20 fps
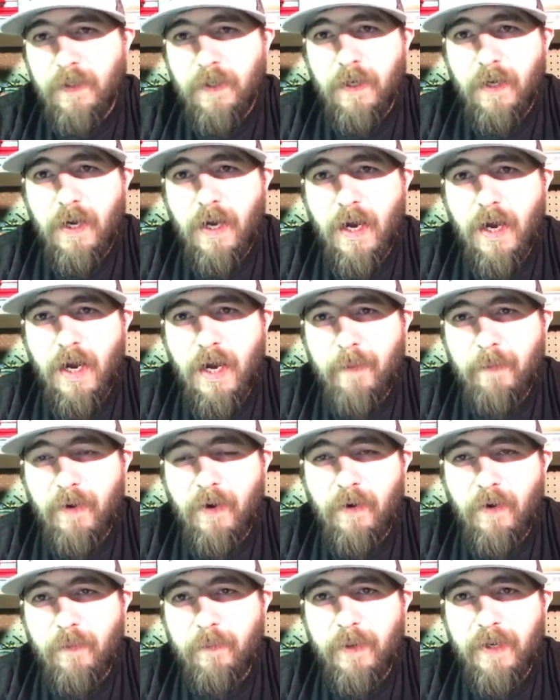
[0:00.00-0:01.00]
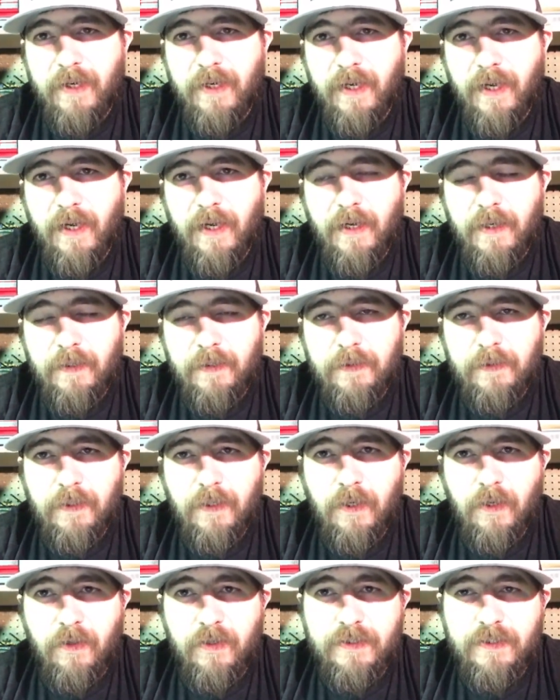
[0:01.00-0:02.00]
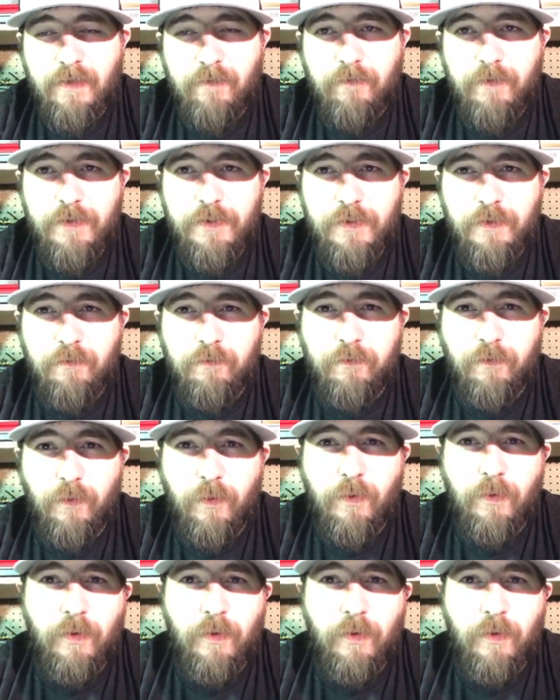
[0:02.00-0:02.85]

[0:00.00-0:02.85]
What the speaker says: I'm a hard bait guy. Unless I'm fishing in Florida